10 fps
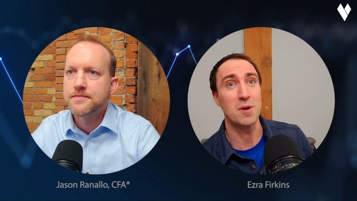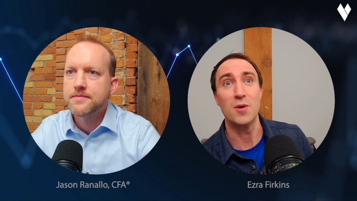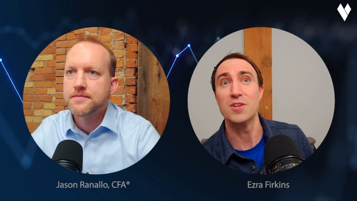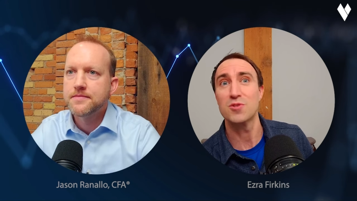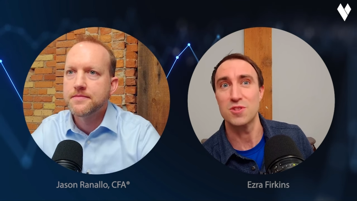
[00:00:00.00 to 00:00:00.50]
Speaker 1: about
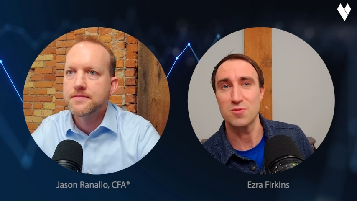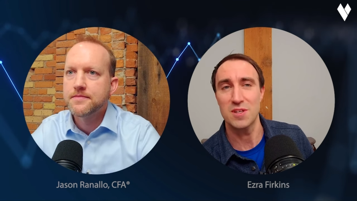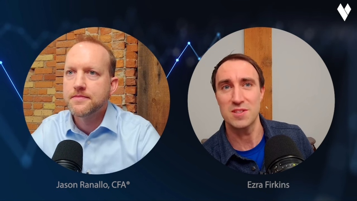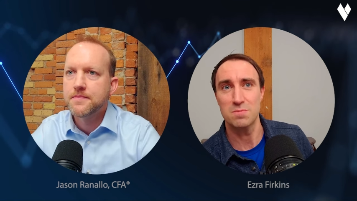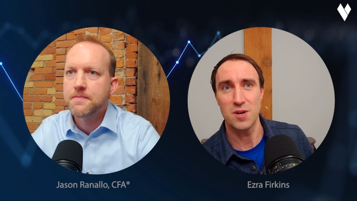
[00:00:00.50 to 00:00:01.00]
interest
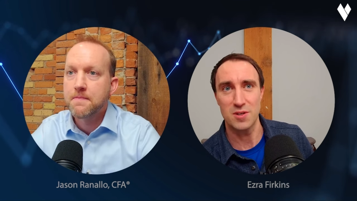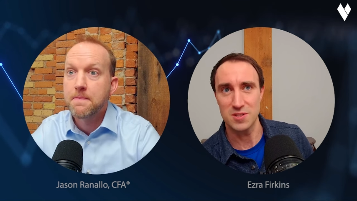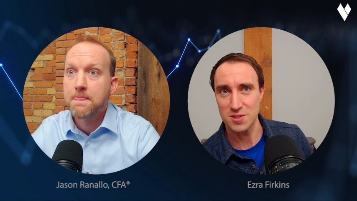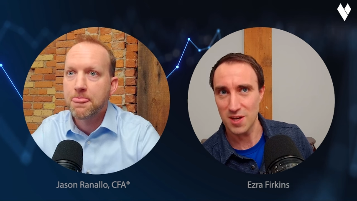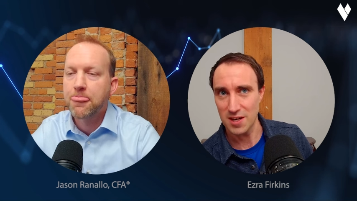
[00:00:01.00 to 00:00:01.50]
rates.
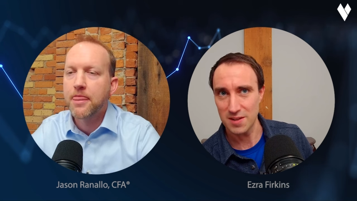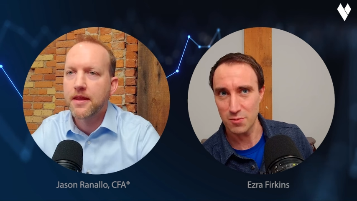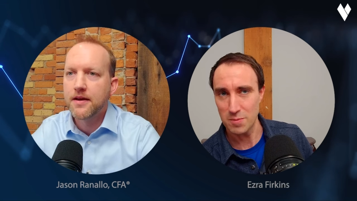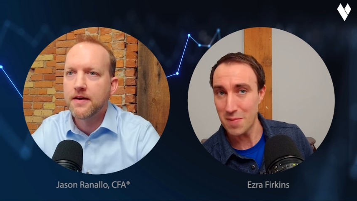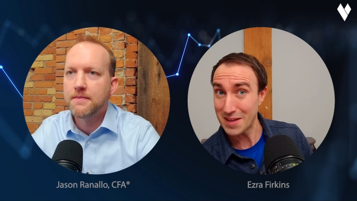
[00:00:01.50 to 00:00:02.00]
Markets thought that
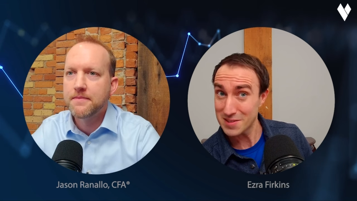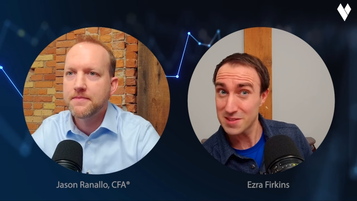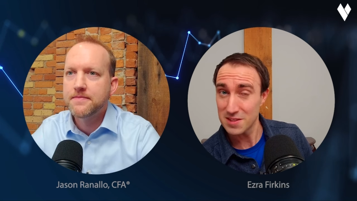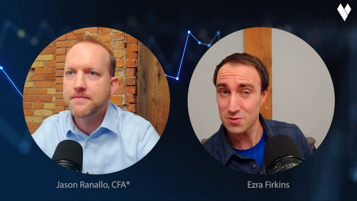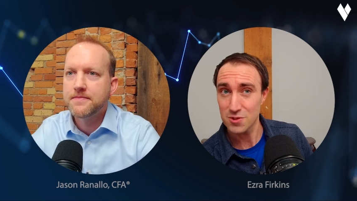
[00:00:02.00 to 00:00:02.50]
we Yeah. might
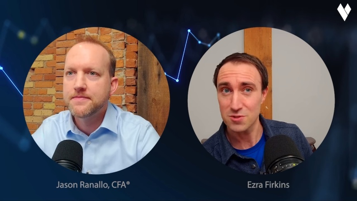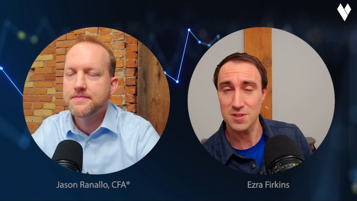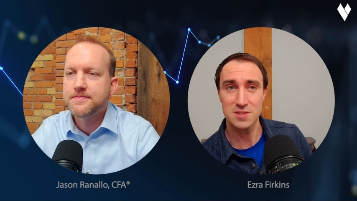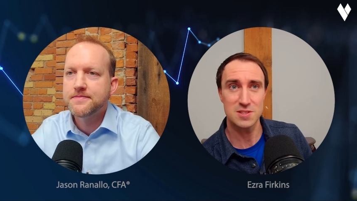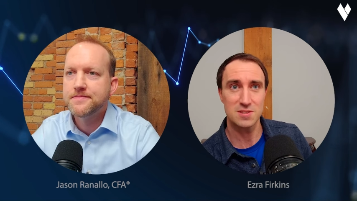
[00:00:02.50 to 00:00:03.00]
see interest
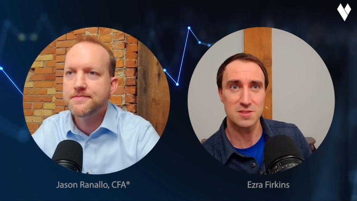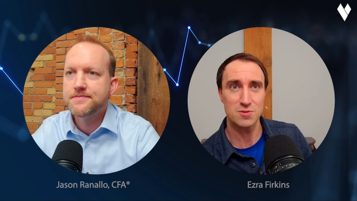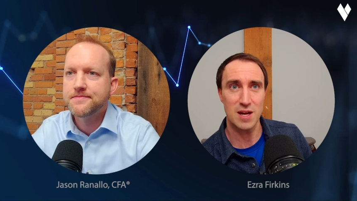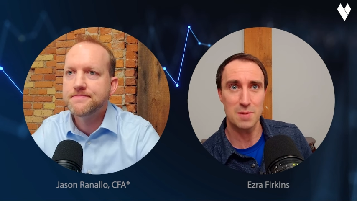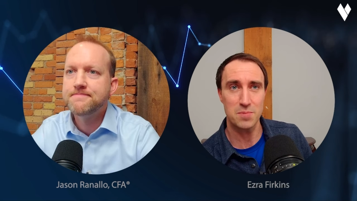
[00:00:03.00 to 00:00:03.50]
rates
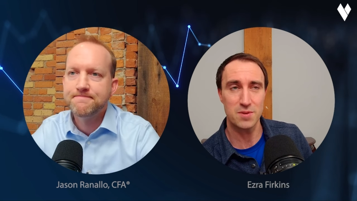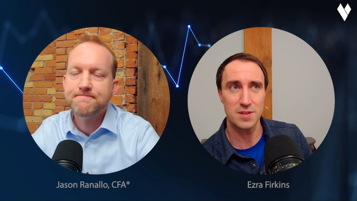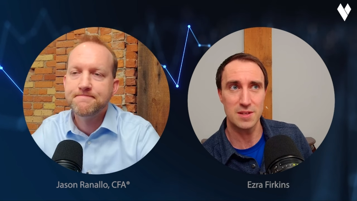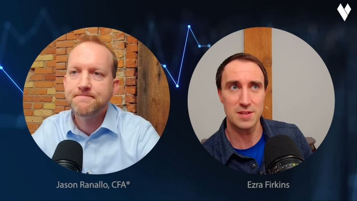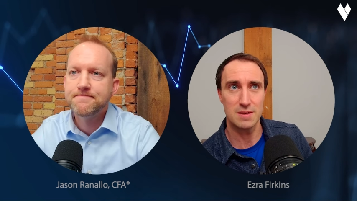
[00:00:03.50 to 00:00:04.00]
drop
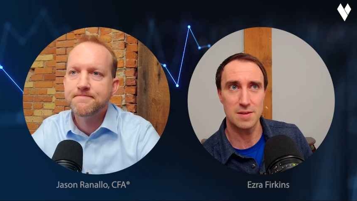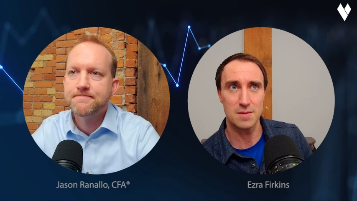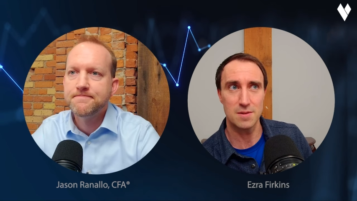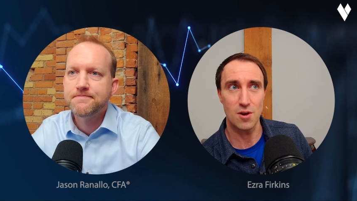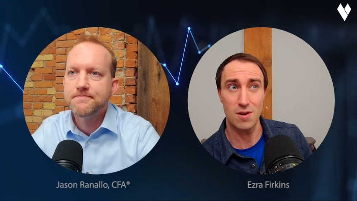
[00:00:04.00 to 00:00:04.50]
in
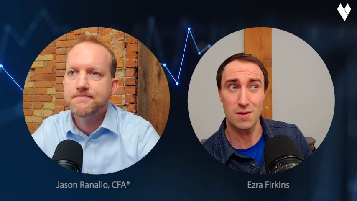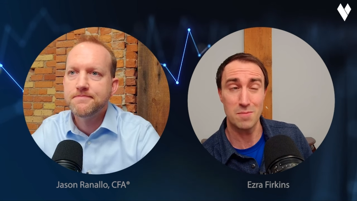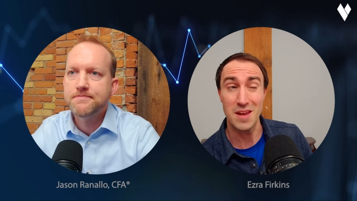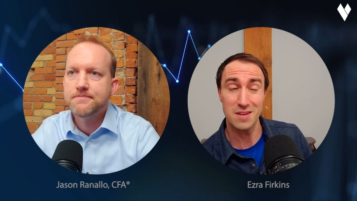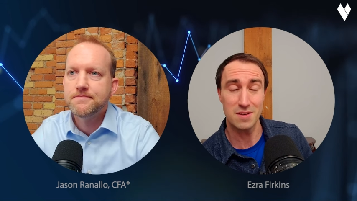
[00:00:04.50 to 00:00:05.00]
uh,
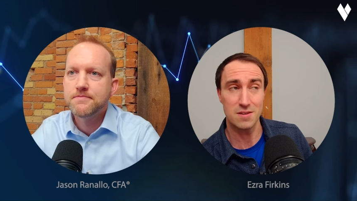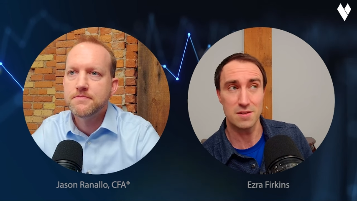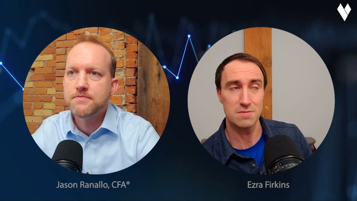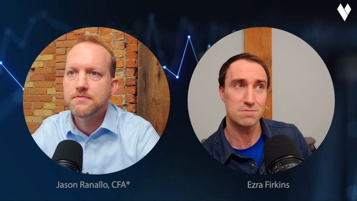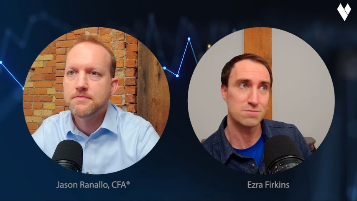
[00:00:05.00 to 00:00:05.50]
May,
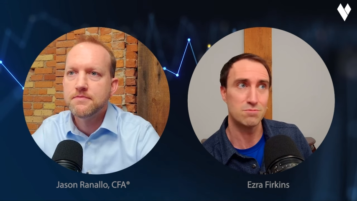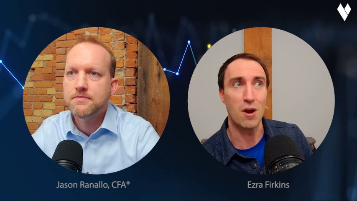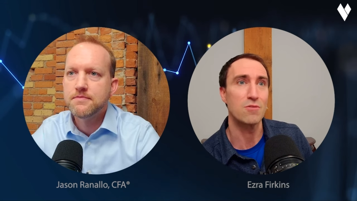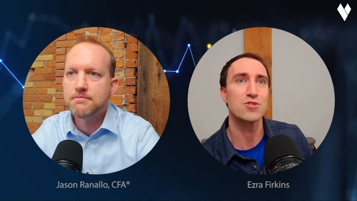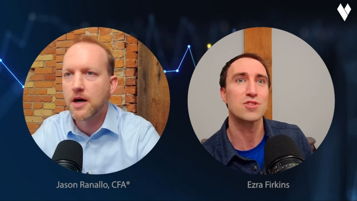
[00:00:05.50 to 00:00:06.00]
uh,
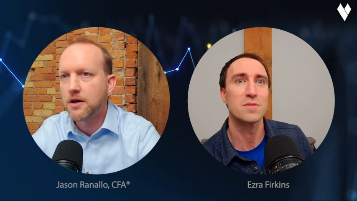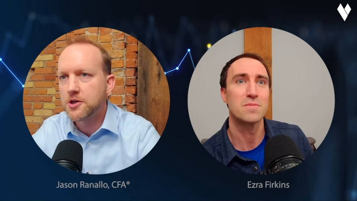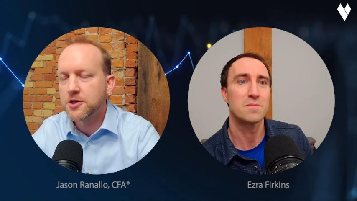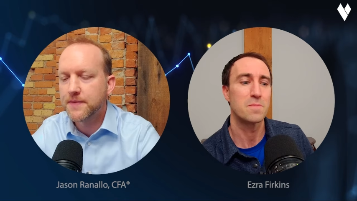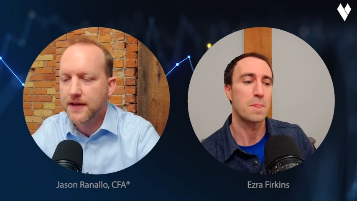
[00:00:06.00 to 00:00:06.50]
March.
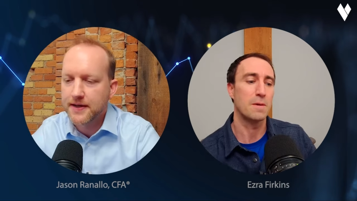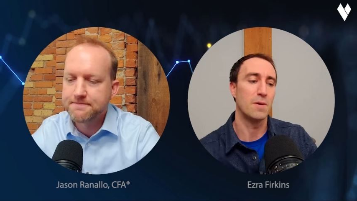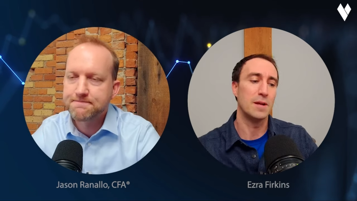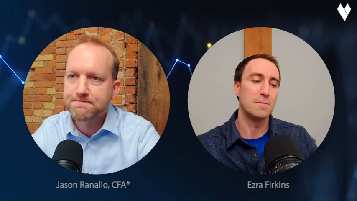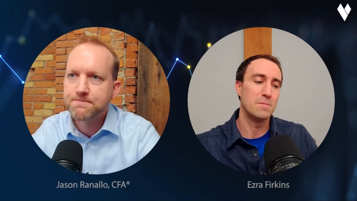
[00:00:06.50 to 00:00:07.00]
Speaker 2: March, yeah.
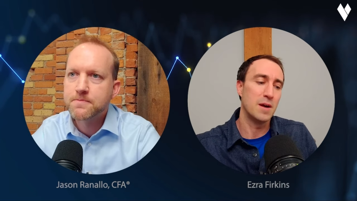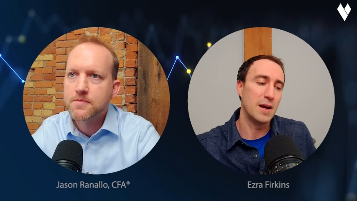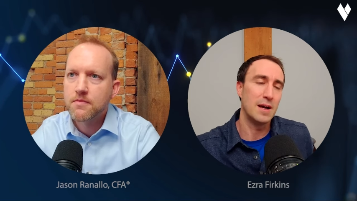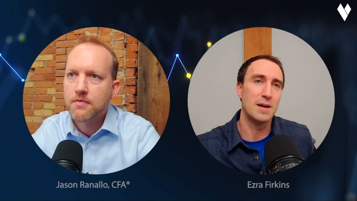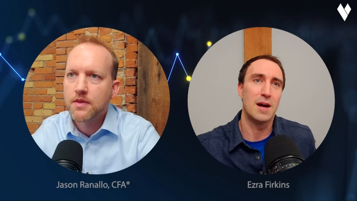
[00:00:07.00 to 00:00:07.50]
Right.
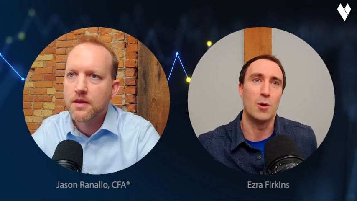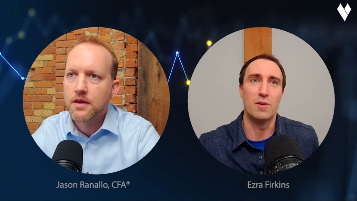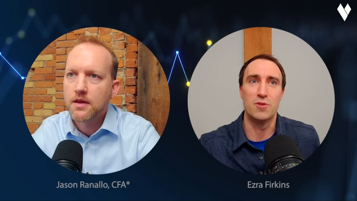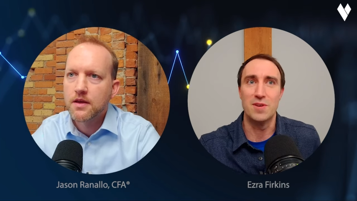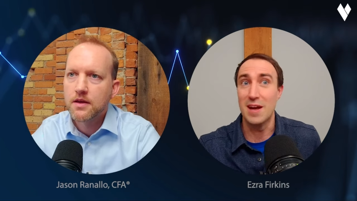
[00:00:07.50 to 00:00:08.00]
Speaker 1: Uh,
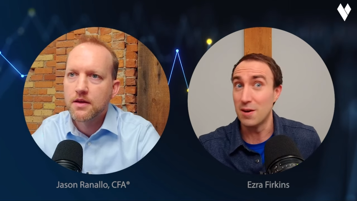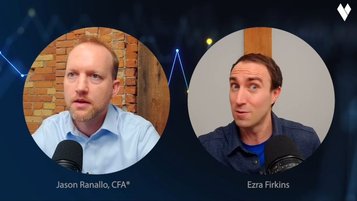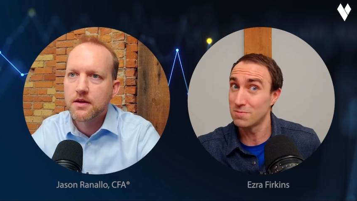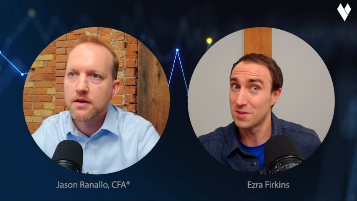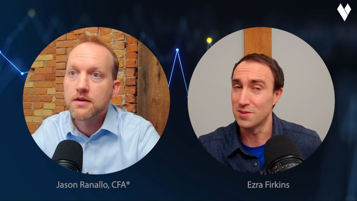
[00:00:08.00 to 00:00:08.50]
however,
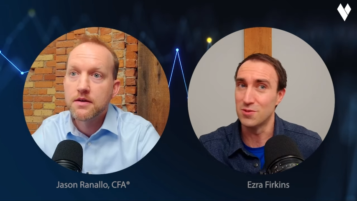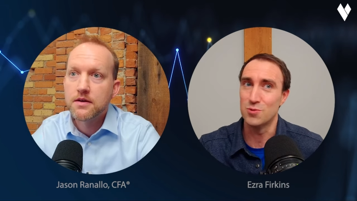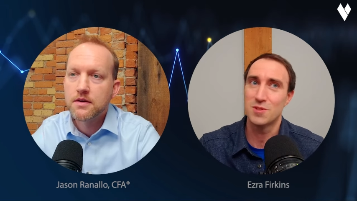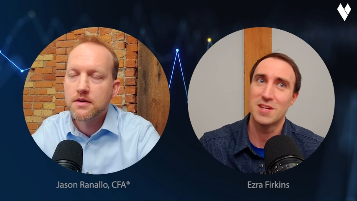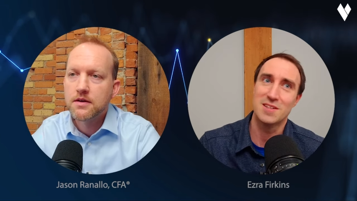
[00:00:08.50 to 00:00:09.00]
now a new
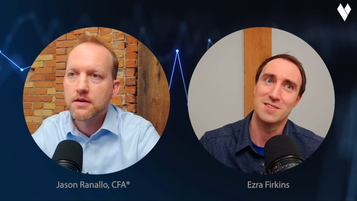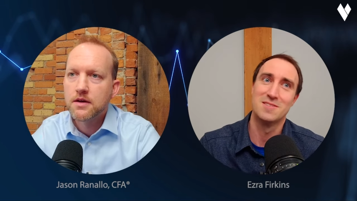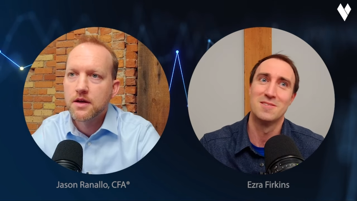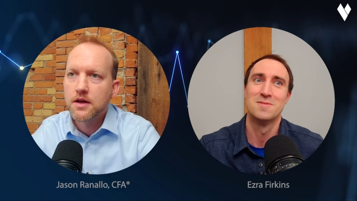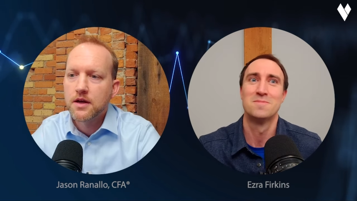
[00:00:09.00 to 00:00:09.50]
tale.
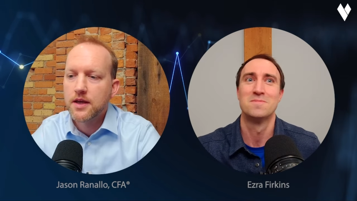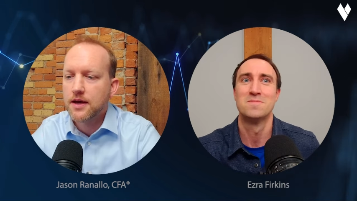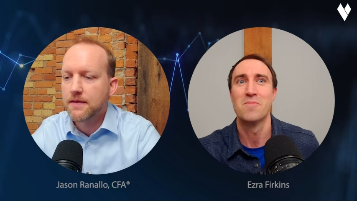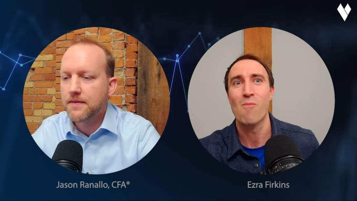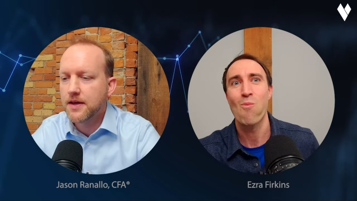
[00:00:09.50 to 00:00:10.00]

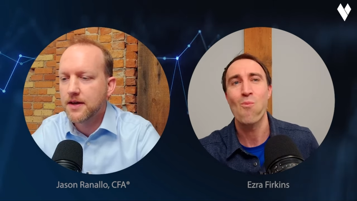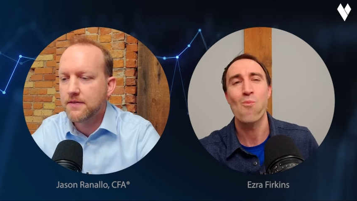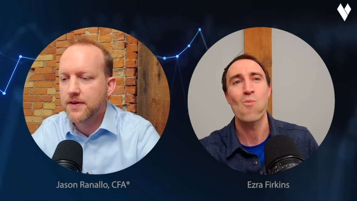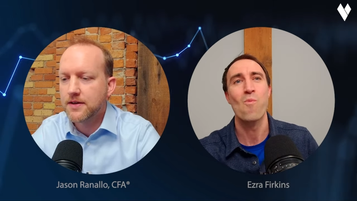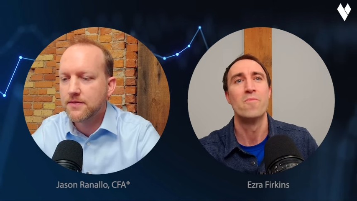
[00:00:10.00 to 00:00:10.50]
Speaker 2: Yeah, yeah.
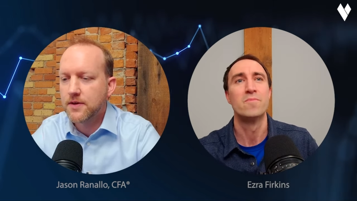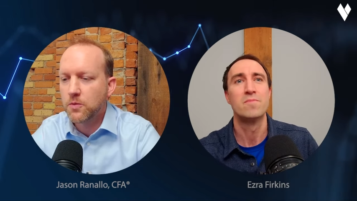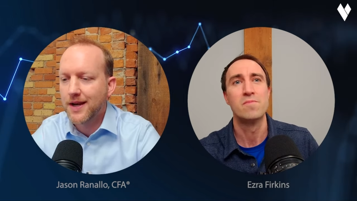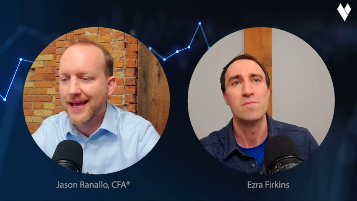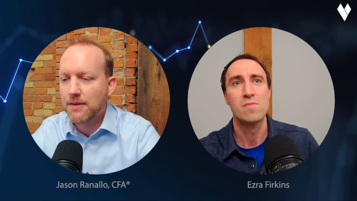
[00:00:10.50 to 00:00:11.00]
Effectively,
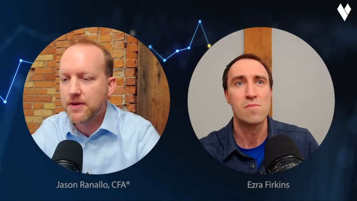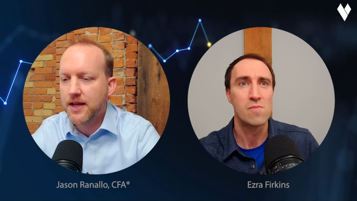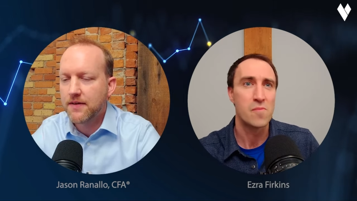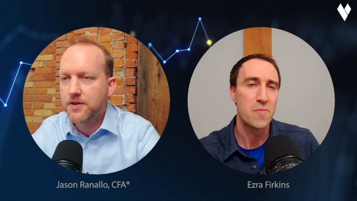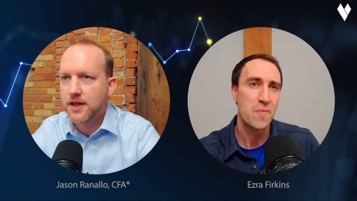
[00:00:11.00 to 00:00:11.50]
what happened after the